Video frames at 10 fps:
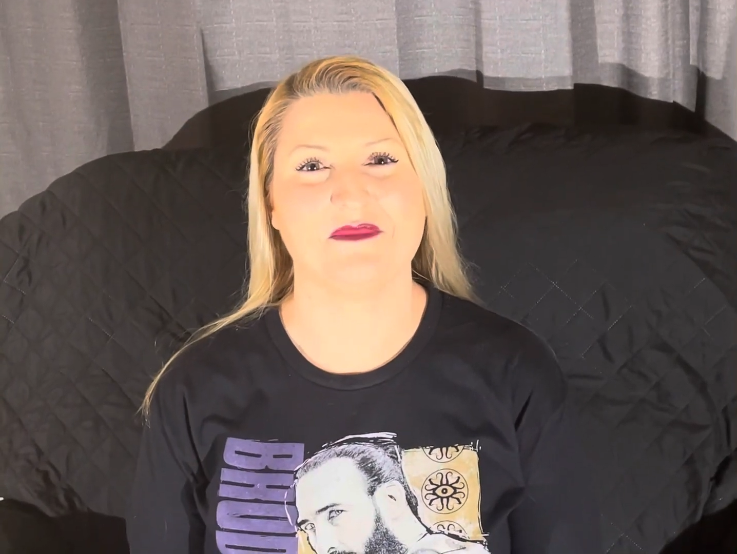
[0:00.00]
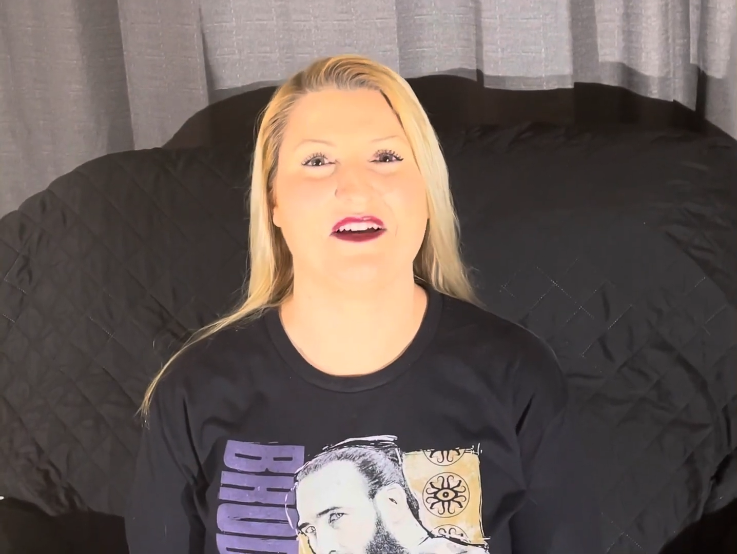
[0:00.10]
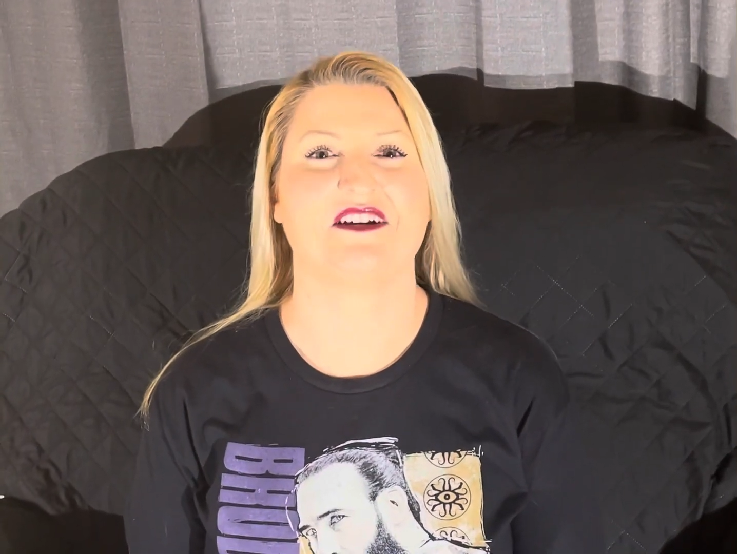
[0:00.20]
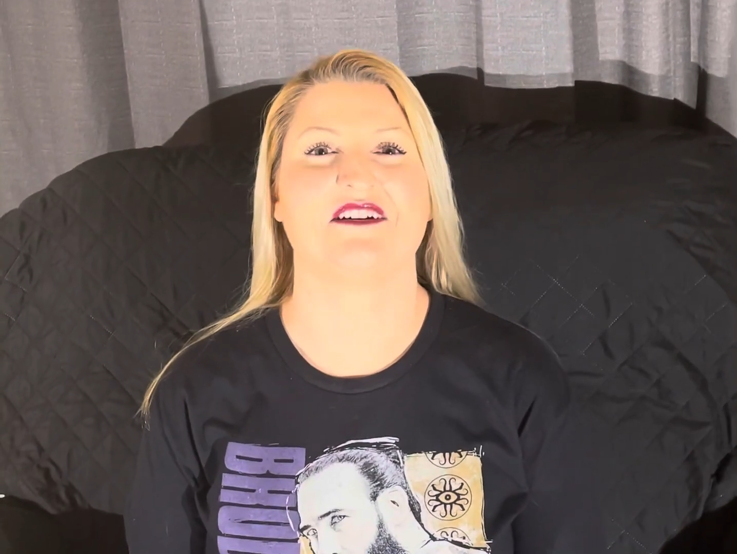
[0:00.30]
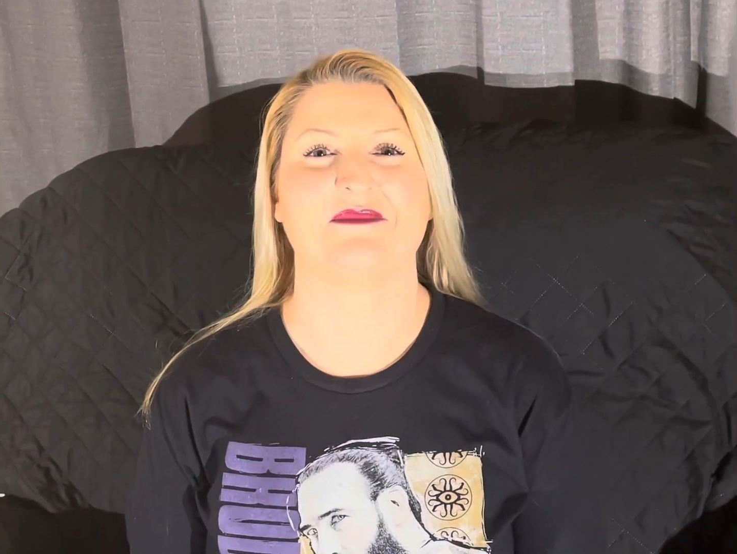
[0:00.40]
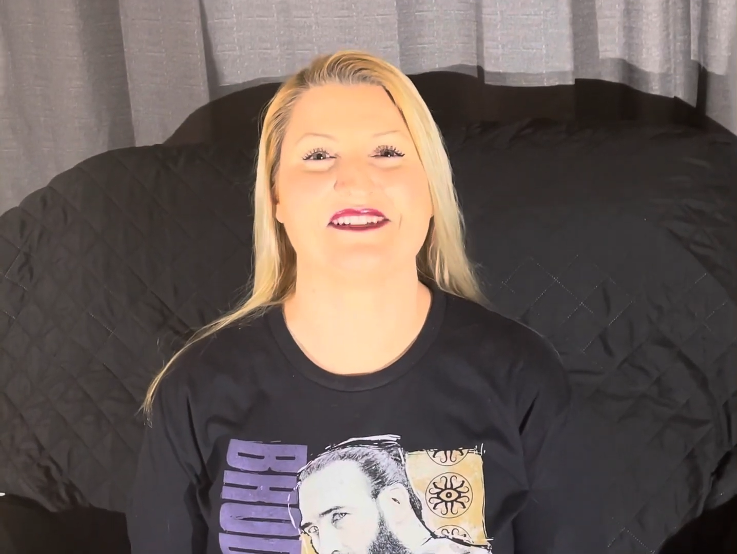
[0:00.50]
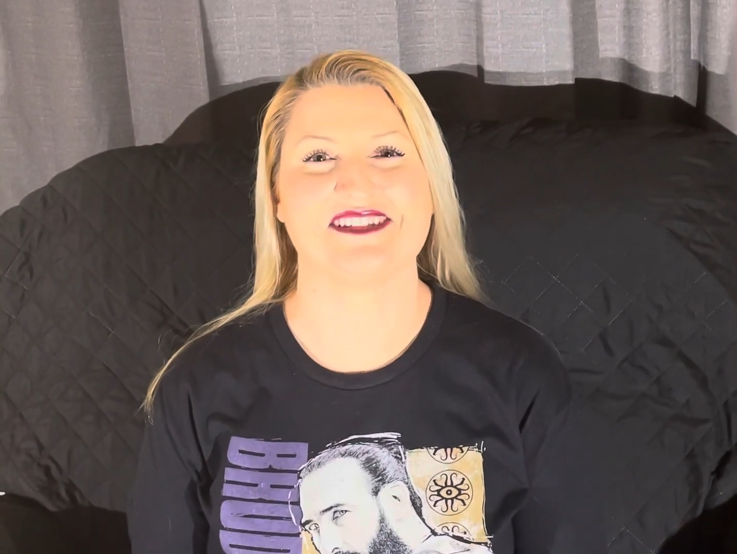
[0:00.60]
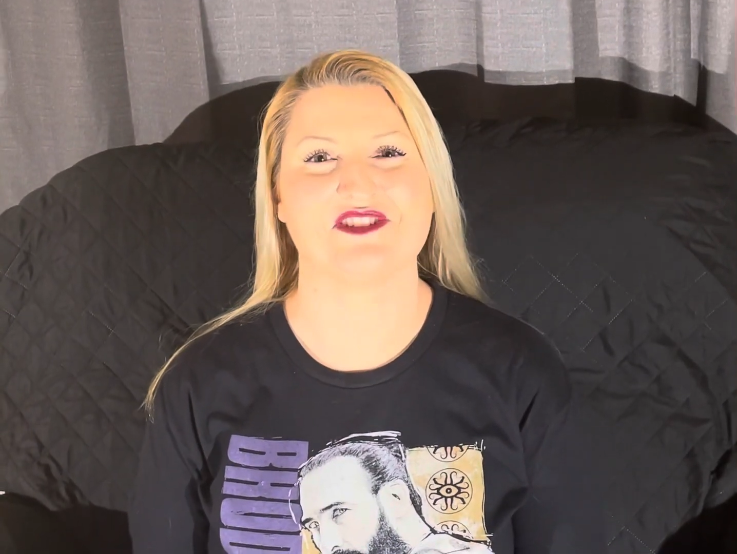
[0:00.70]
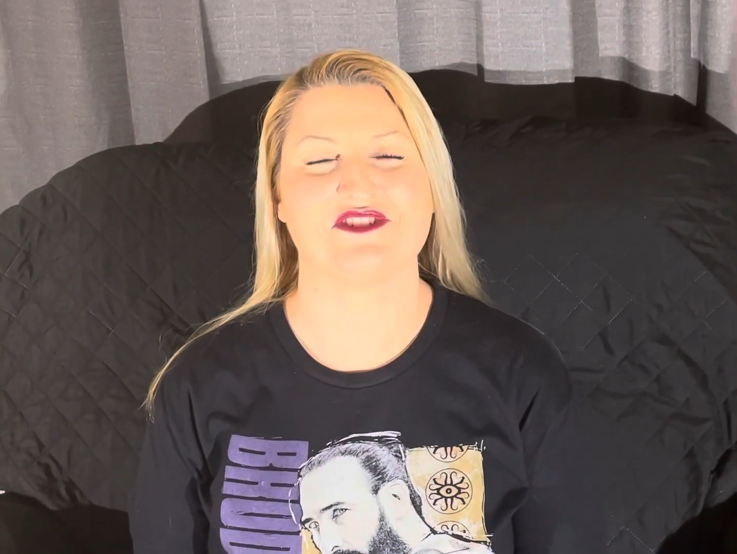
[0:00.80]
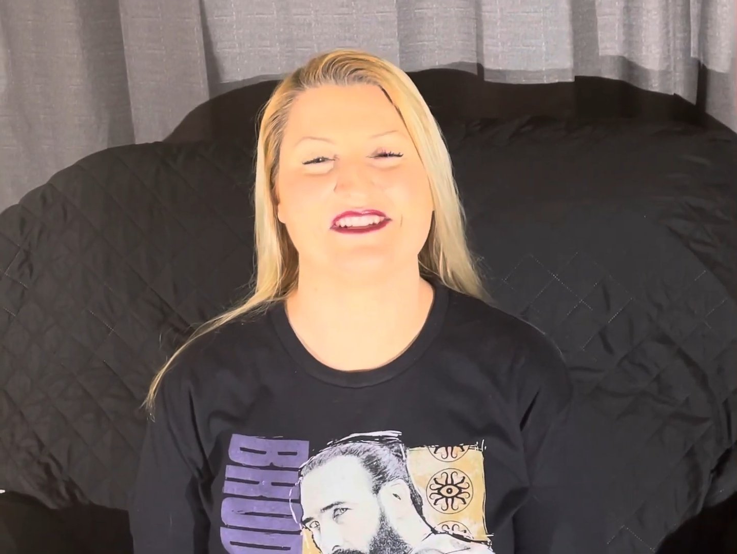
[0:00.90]
My
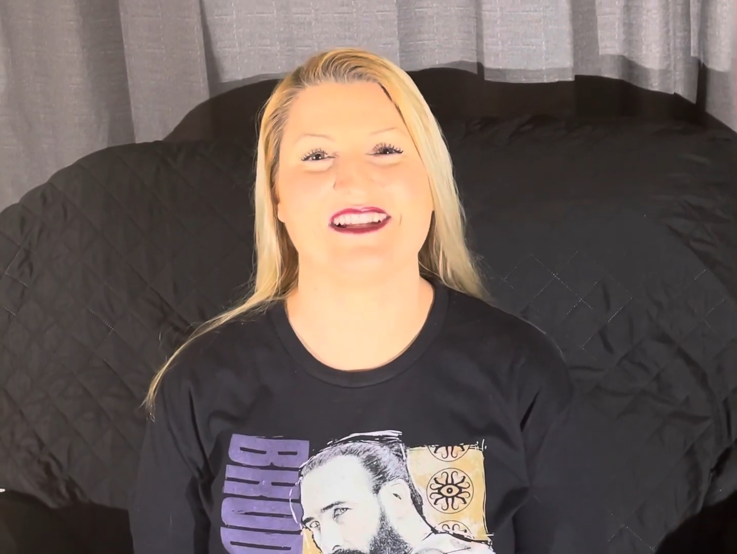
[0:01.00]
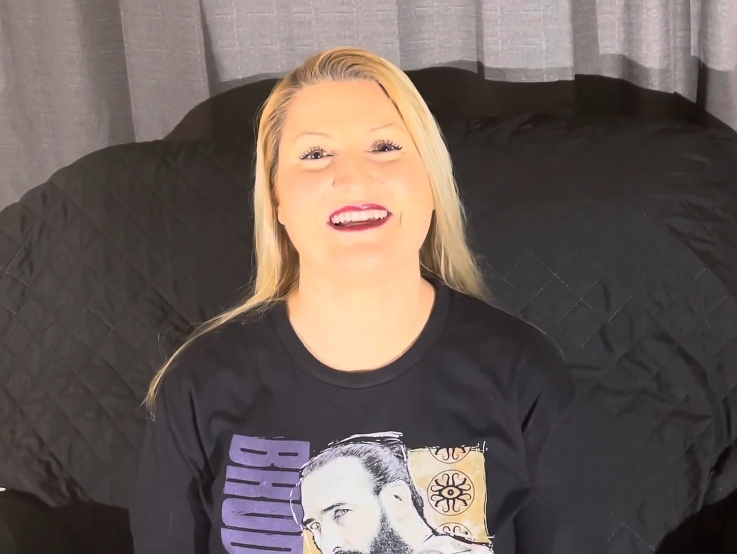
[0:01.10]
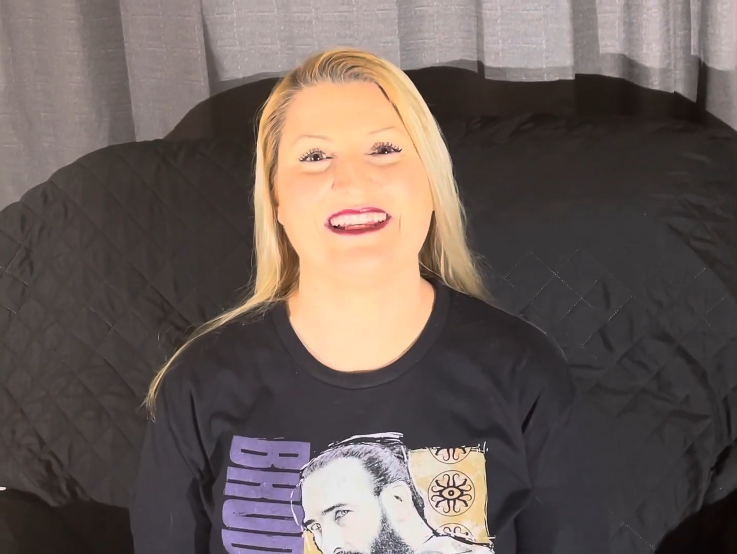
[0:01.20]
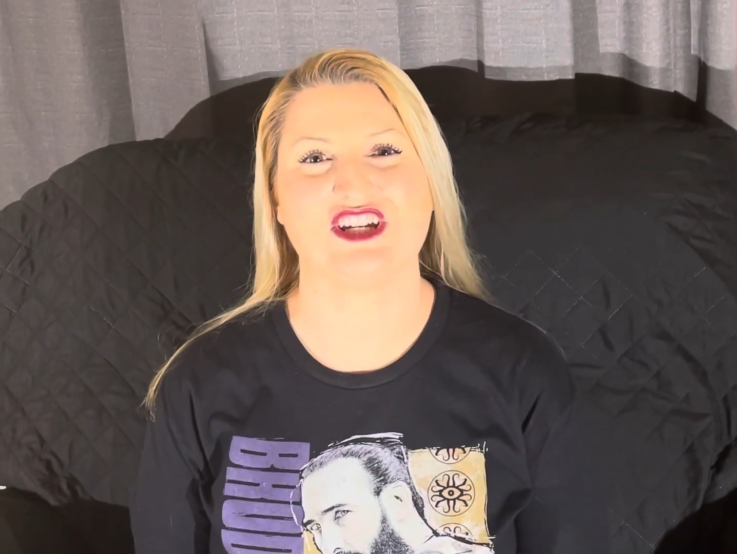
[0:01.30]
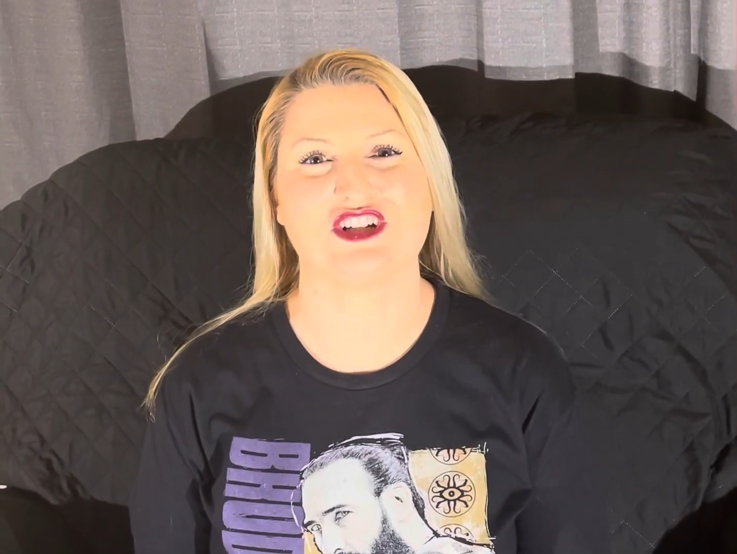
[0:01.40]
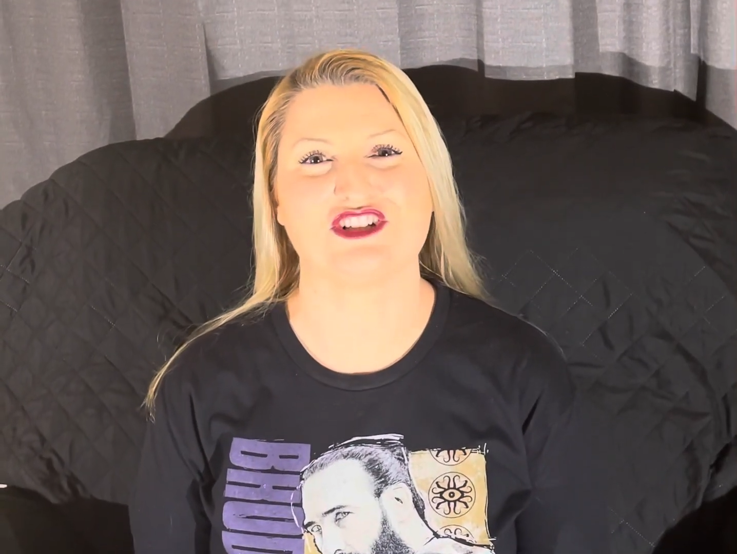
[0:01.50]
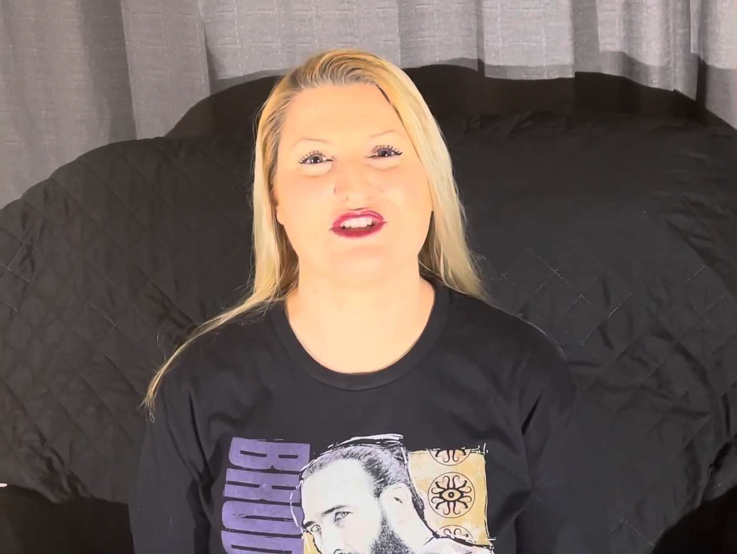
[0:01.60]
sister is not here.